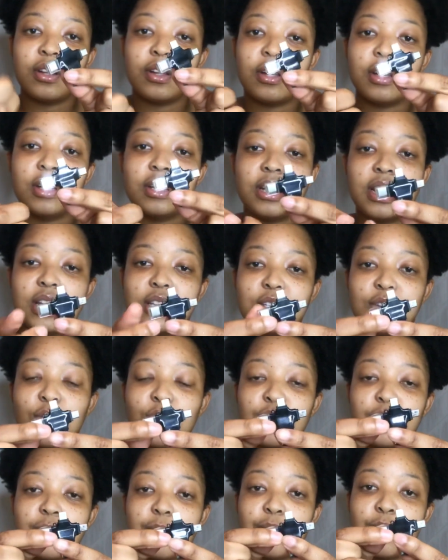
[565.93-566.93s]
It has
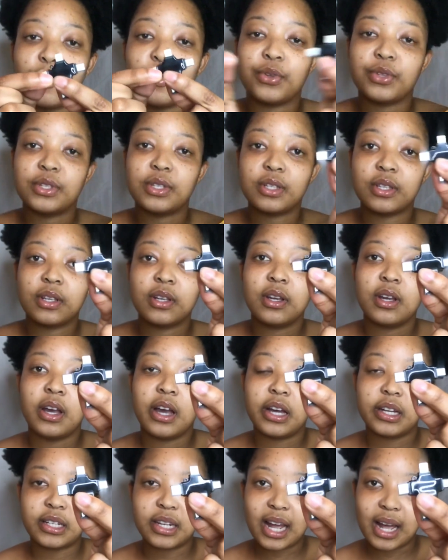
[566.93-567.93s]
all the ports.
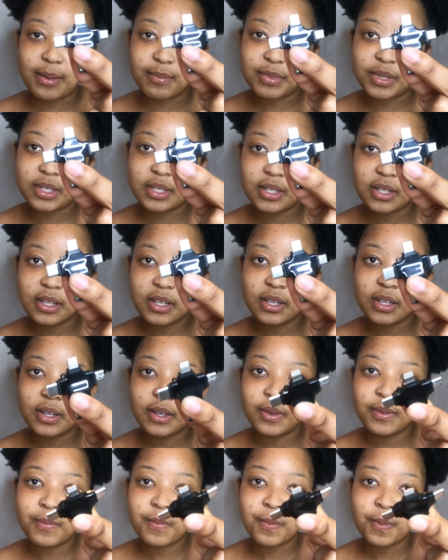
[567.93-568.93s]
A type
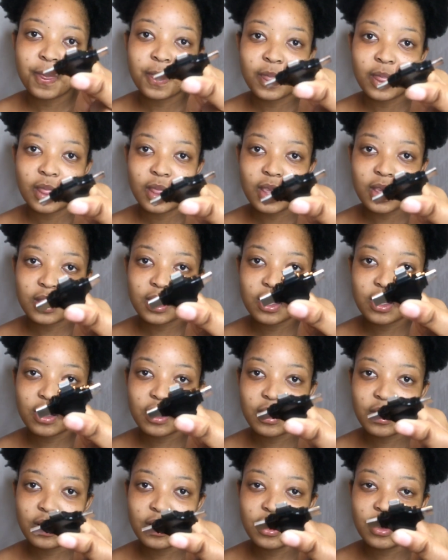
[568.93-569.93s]
C.
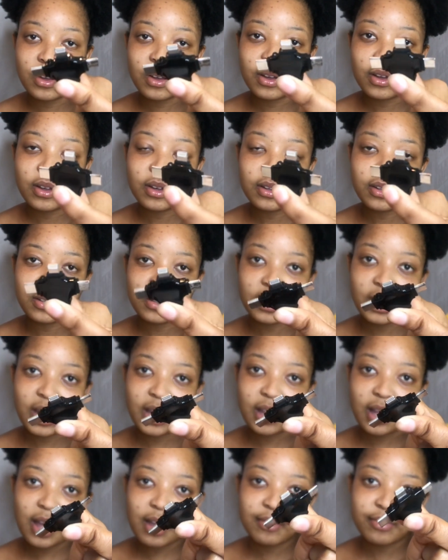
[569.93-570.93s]
The
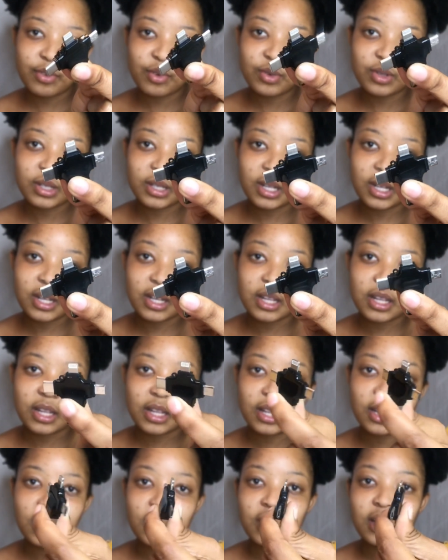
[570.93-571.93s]
iPhone
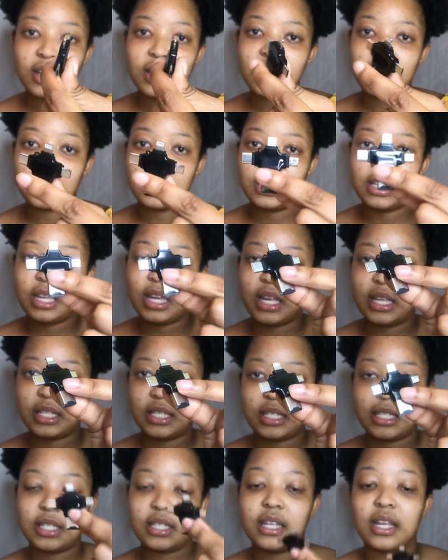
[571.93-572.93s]
thingy.
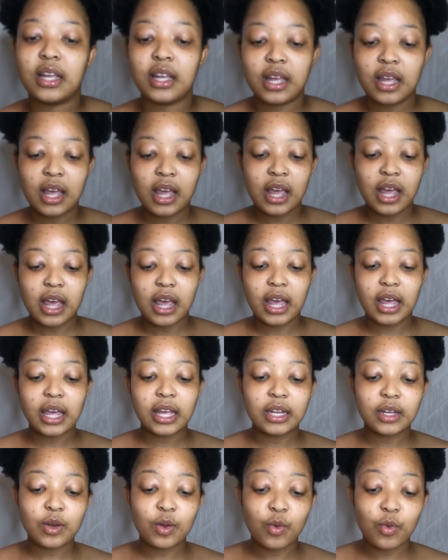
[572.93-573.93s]
Yes.
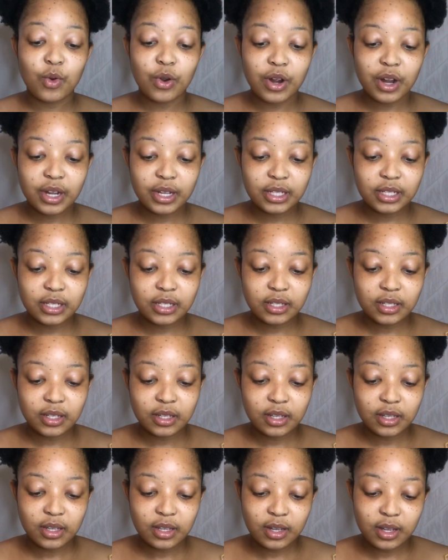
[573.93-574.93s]
It works
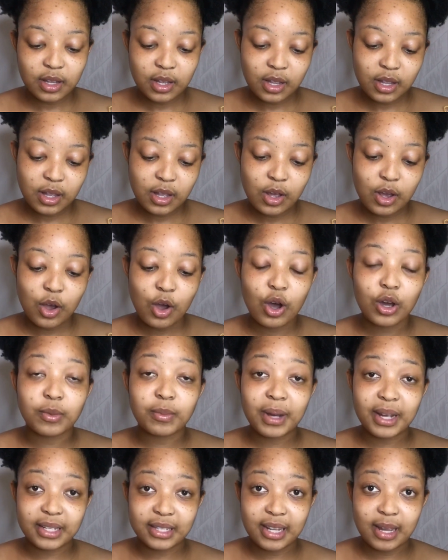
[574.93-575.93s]
on
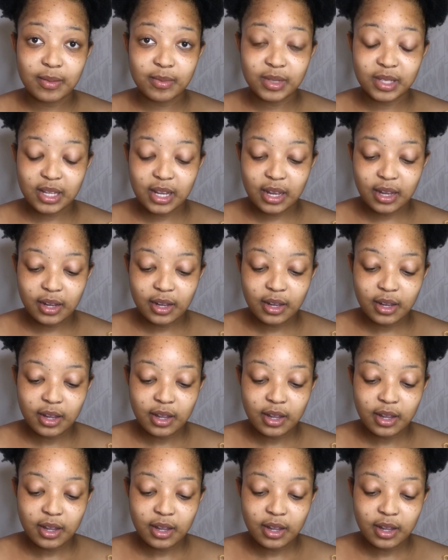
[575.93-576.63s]
my Samsung.